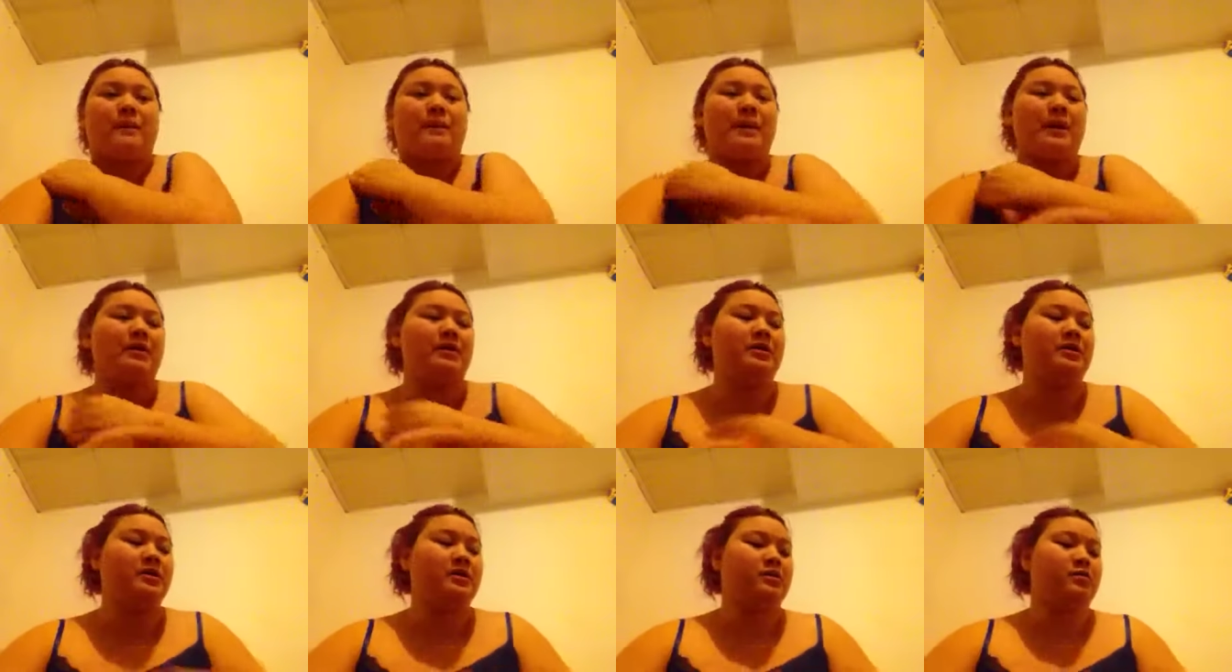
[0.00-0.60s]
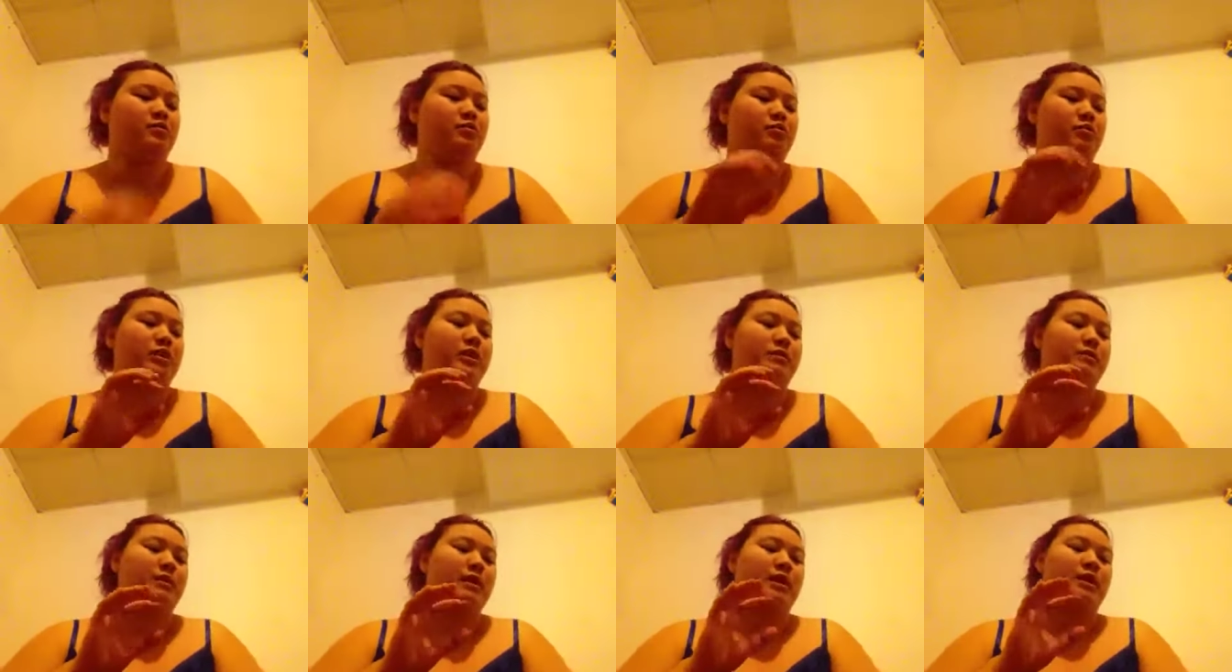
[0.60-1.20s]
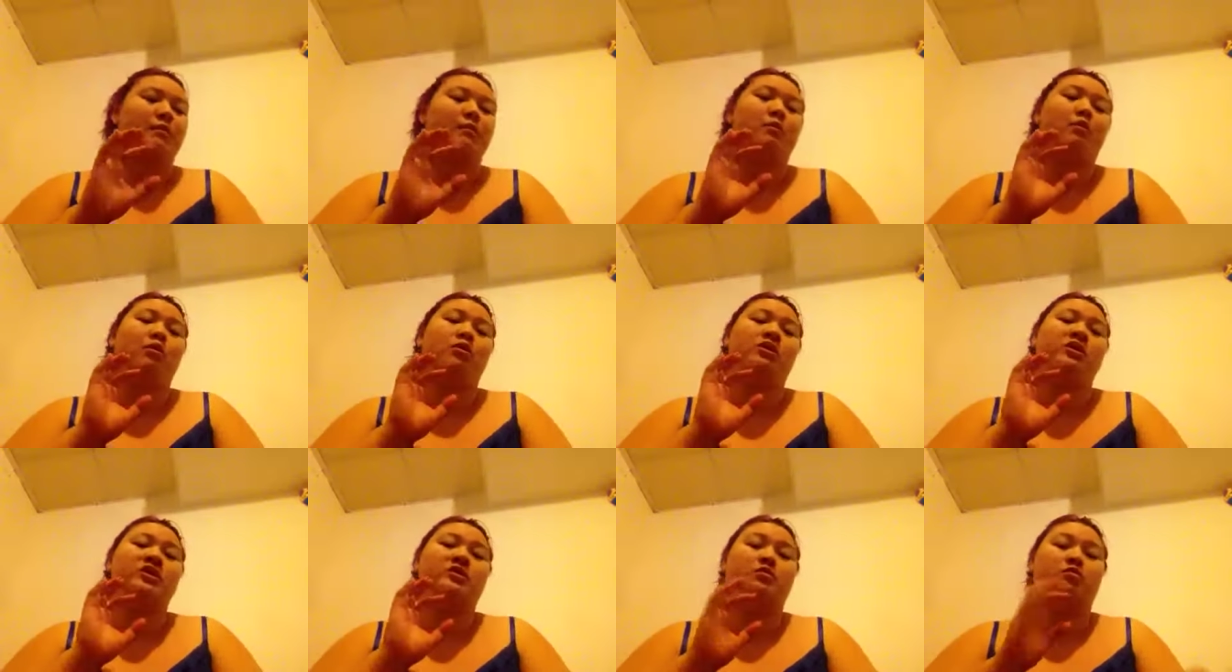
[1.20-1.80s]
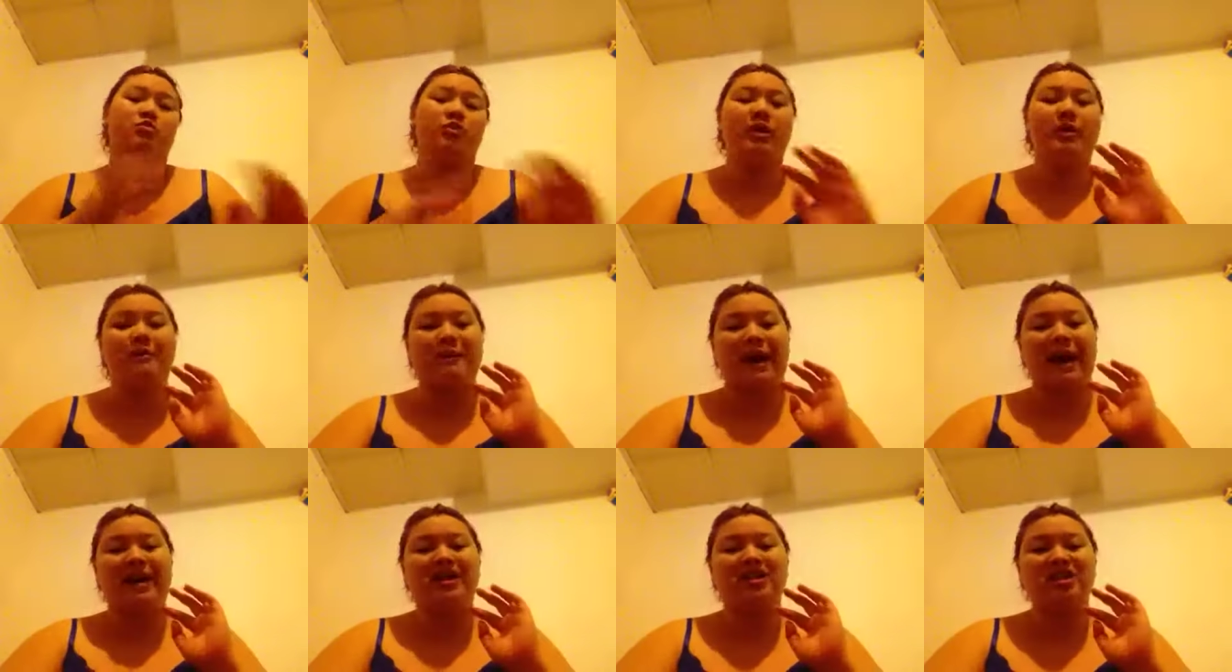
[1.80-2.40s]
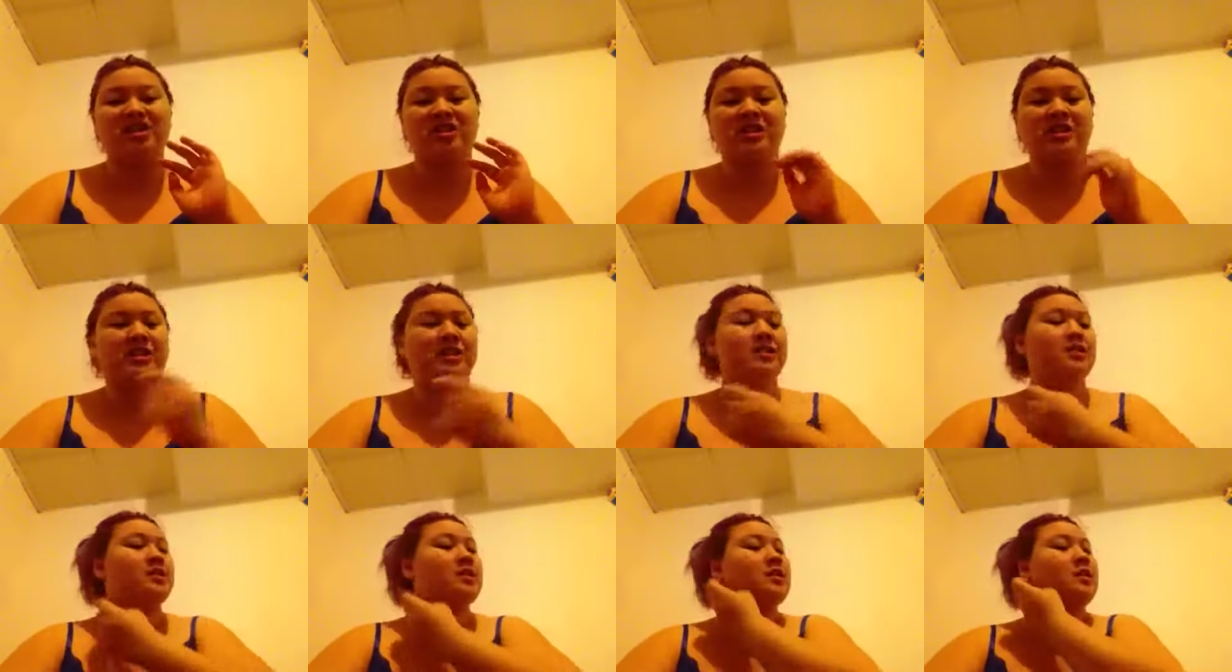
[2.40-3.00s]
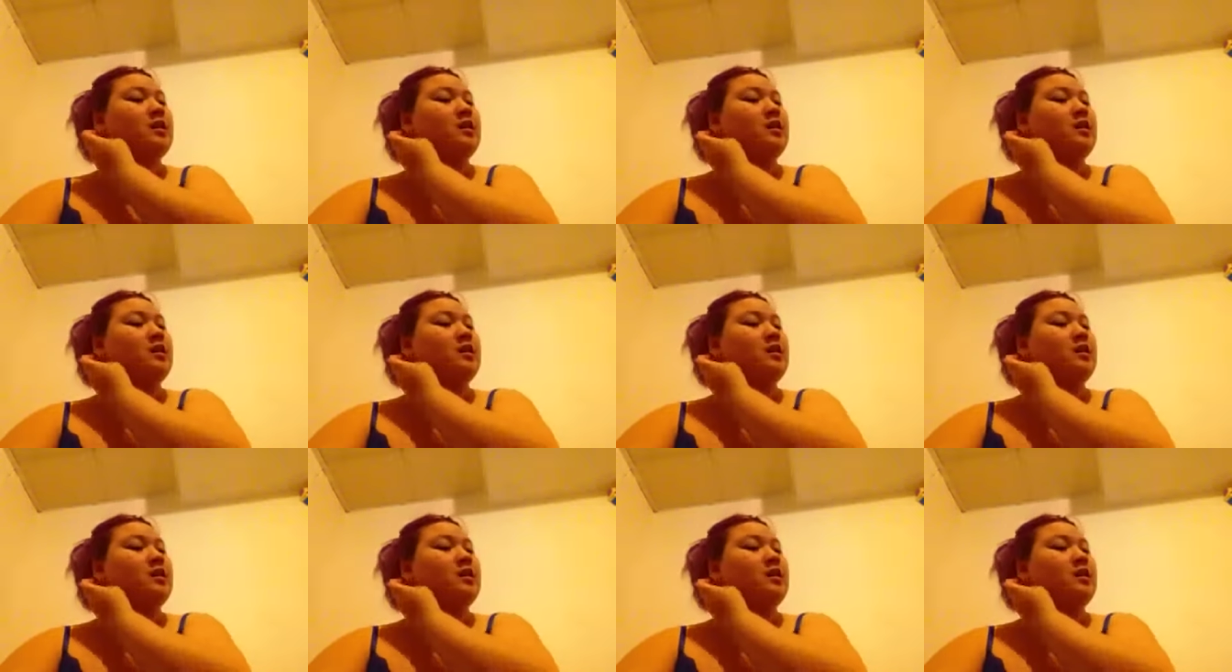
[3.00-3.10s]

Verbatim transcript: Perry just re more just reimagined it.